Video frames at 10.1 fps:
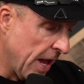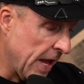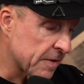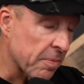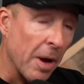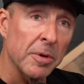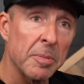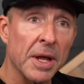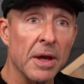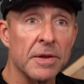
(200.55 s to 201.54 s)
it's probably
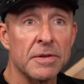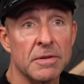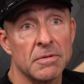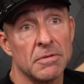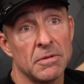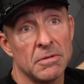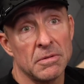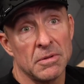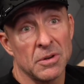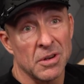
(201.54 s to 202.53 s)
because
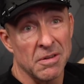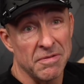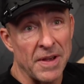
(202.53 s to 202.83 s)
you could have